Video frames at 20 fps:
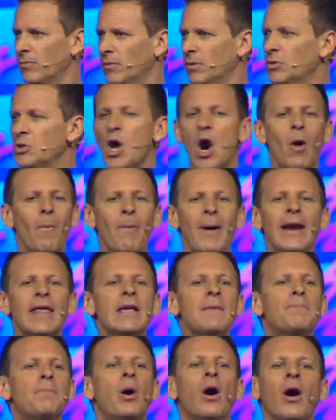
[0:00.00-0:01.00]

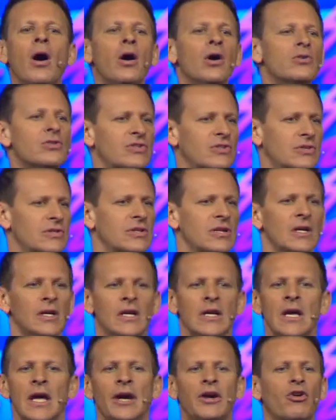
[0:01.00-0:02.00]
Nobody posts
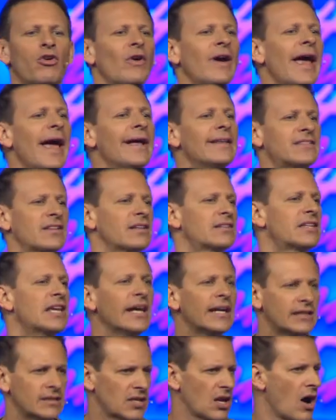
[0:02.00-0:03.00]
and creates a
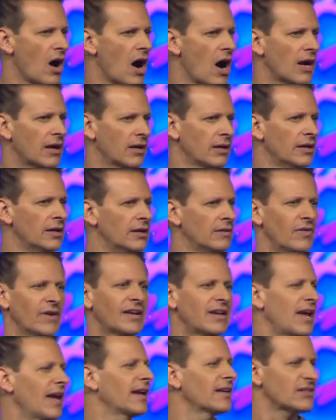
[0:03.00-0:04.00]
TikTok that
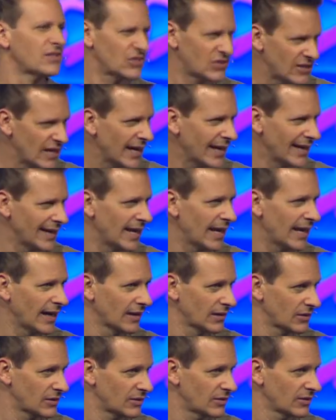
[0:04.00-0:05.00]
can't sing and
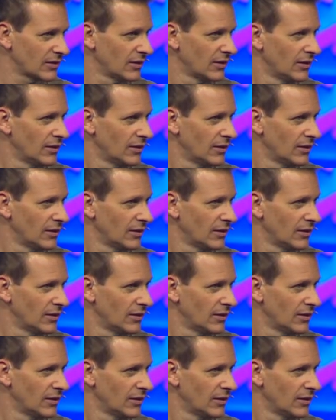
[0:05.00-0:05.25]
dance.